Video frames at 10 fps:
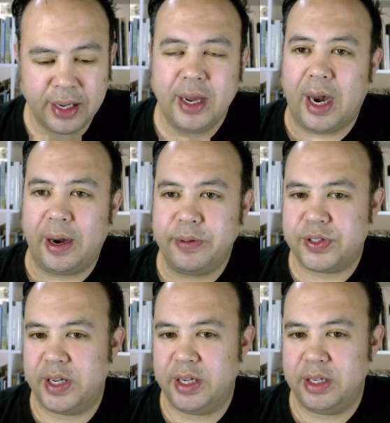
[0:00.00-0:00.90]
I would
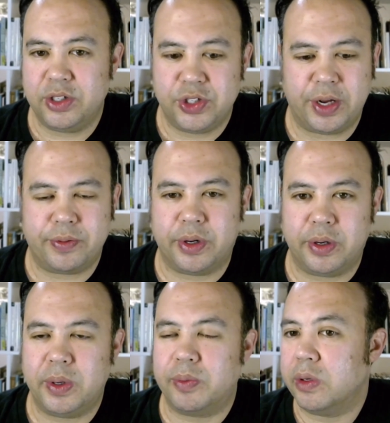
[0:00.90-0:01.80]
say in general
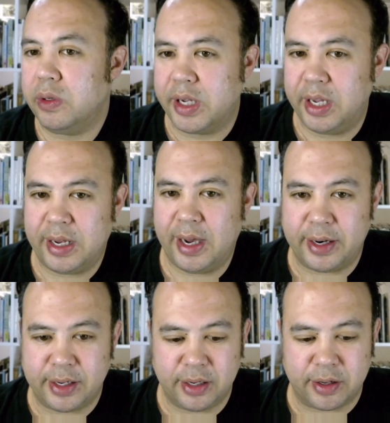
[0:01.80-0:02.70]
what we're looking
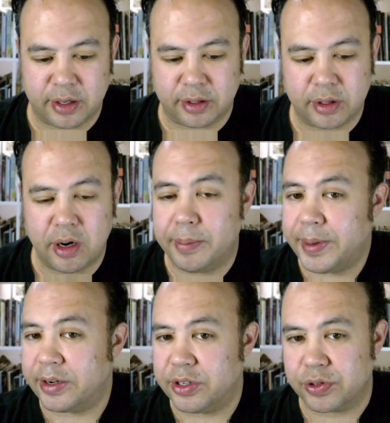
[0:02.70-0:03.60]
at in our
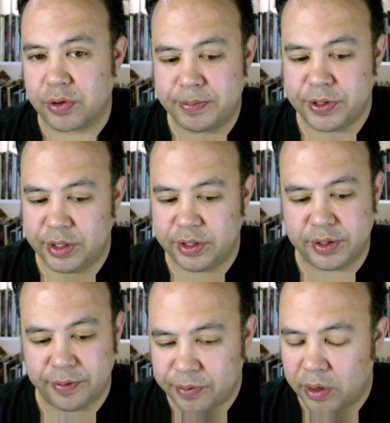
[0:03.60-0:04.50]
combat
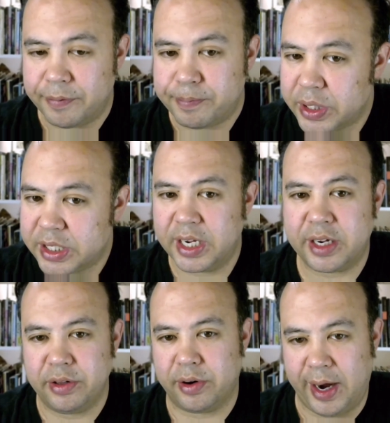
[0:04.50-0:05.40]
descriptions of
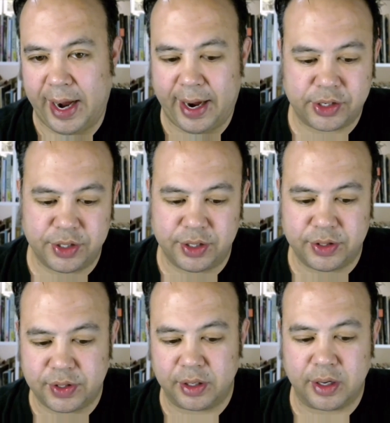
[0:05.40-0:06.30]
particular
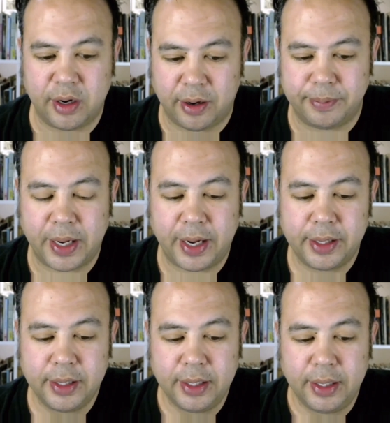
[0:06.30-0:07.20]
actions in combat
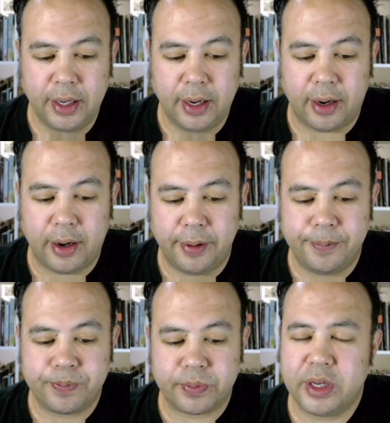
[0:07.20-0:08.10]

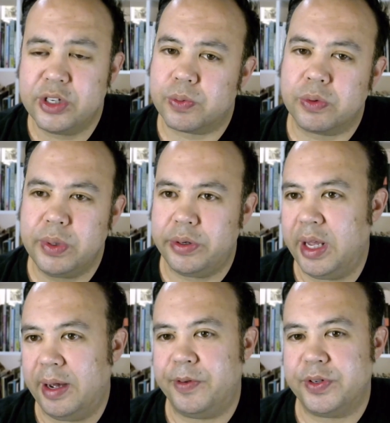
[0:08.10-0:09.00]
is we're
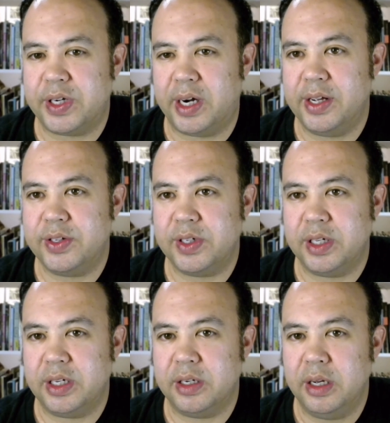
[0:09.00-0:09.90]
really
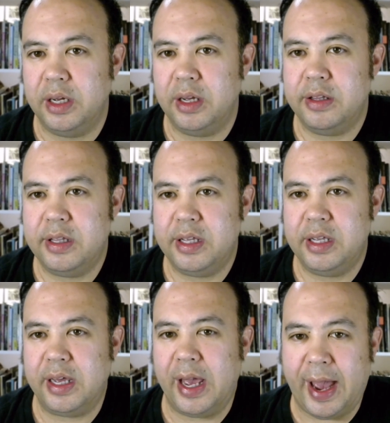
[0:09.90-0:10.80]
emphasizing
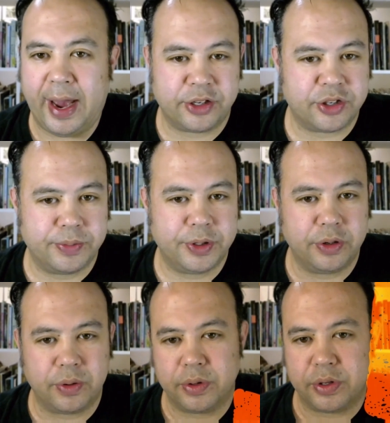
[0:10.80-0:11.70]
the attribute or the